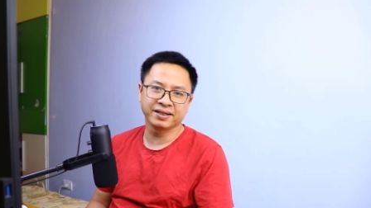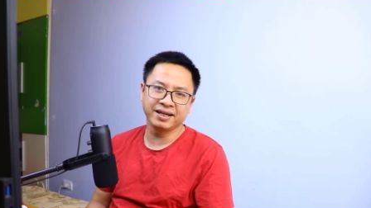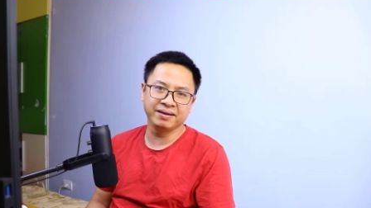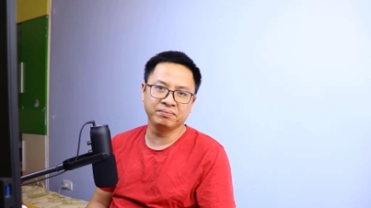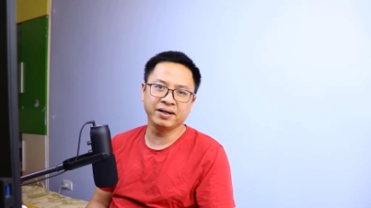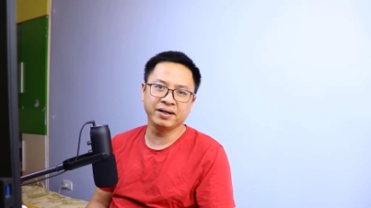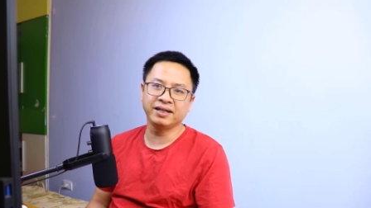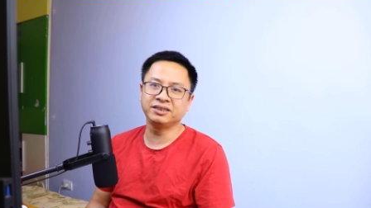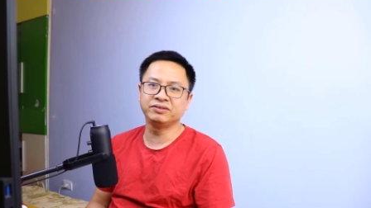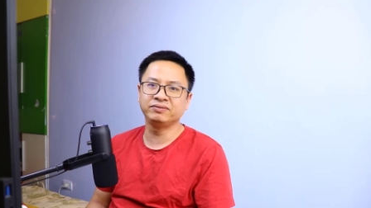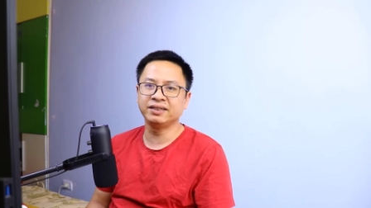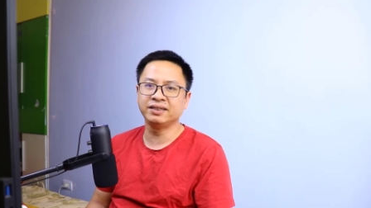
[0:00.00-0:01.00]
in my
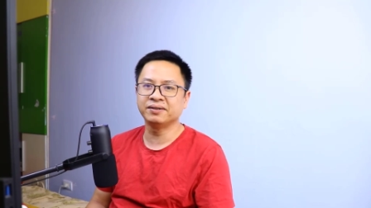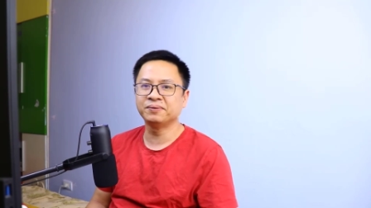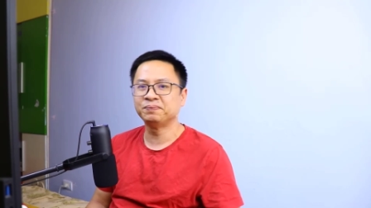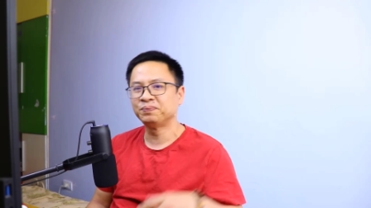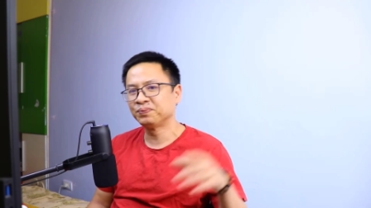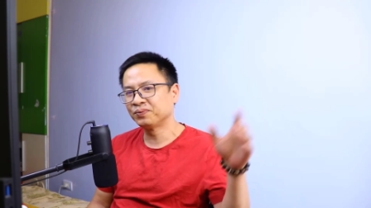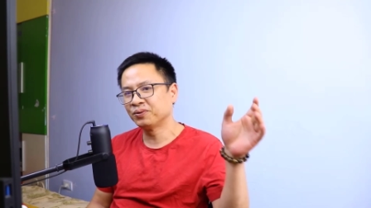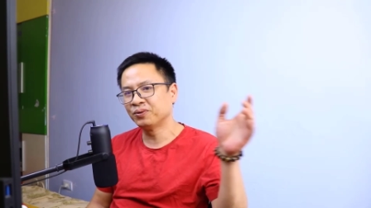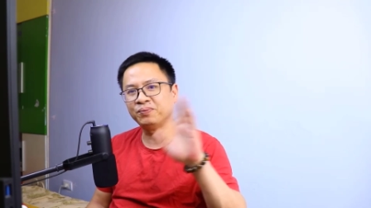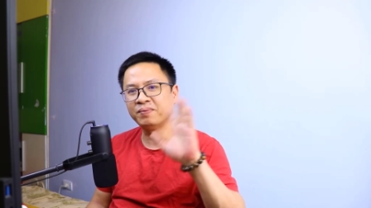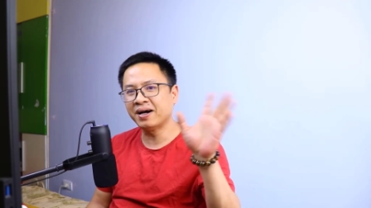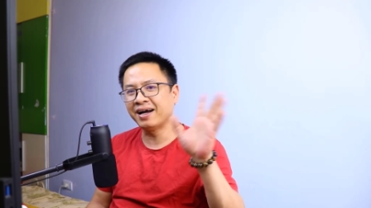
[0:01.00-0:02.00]
next video.
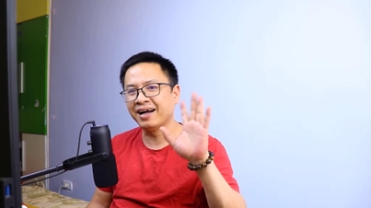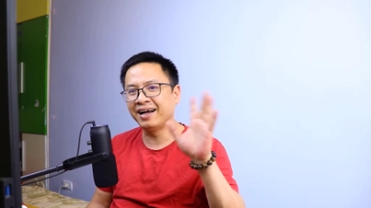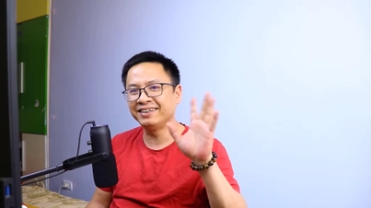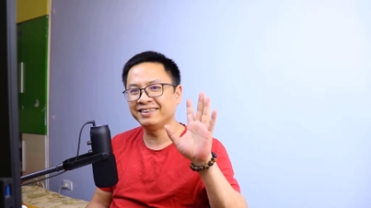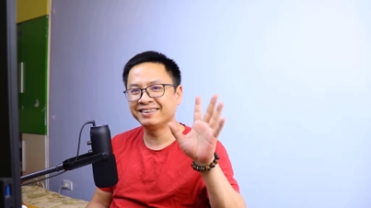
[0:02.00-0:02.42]
Goodbye.